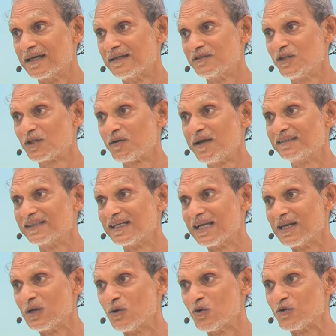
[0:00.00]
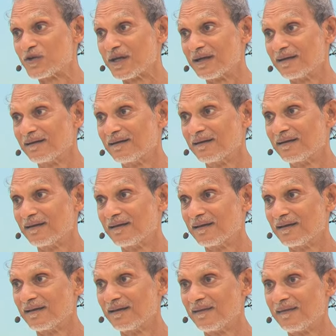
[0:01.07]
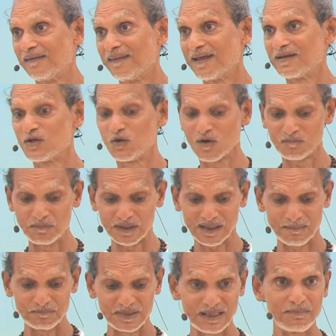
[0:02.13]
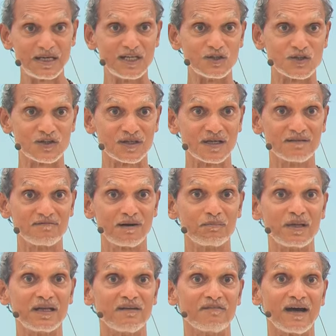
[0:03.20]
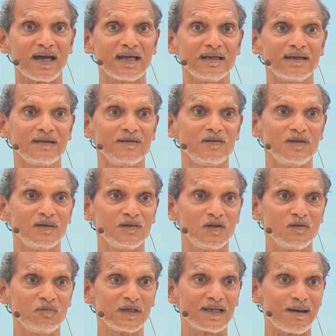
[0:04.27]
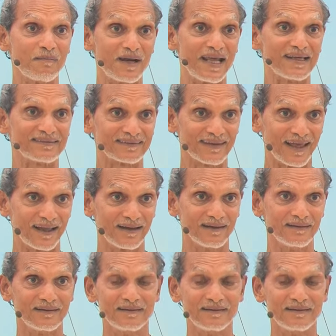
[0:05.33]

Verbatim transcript: She creates an illusion that you have become diminished from the divine. You have become less than it.